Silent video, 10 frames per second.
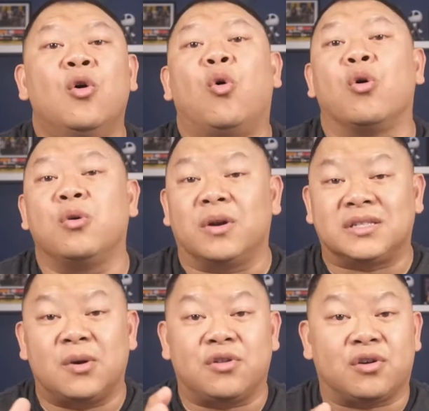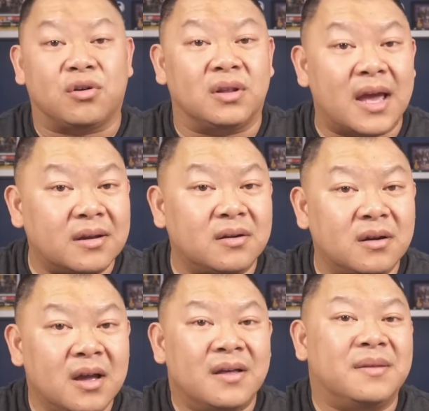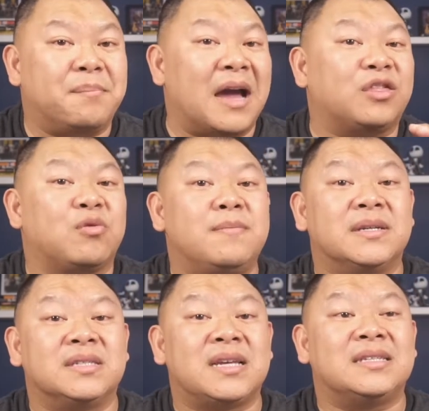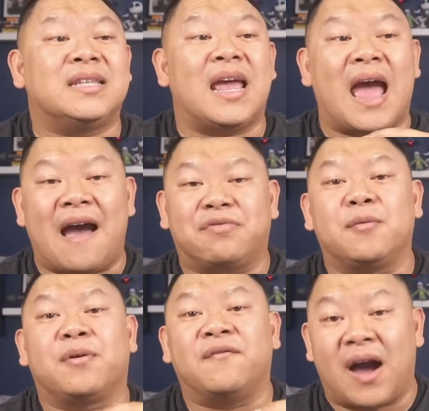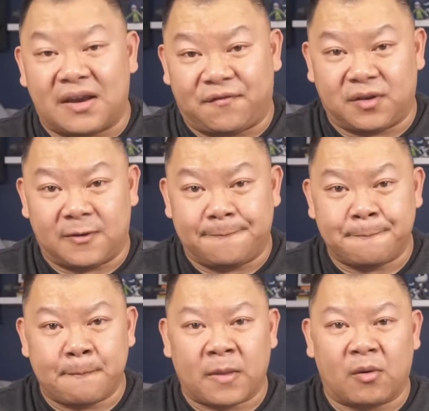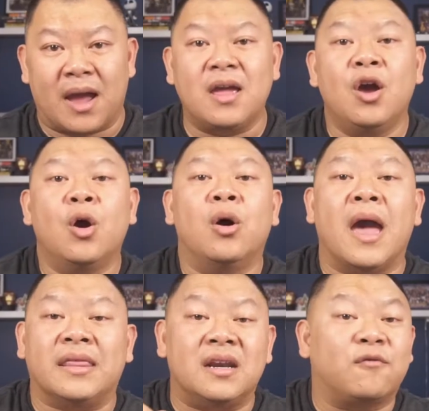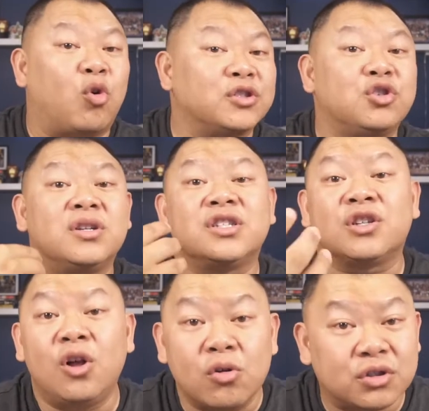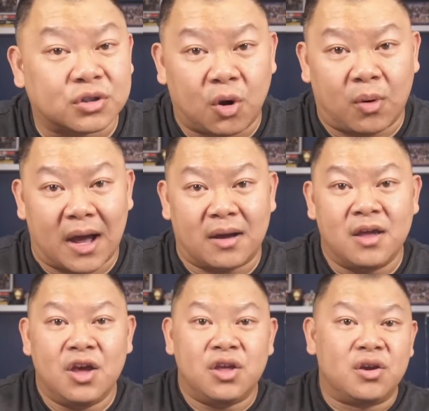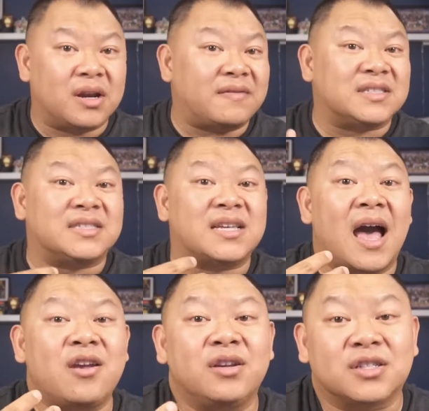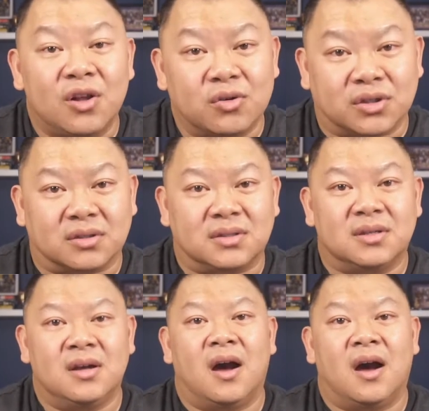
it or you want to stay with your current lender. By 3 business days, they have to provide it for you, right? And then, of course, your disclosures go out. You're going to have to sign your disclosures.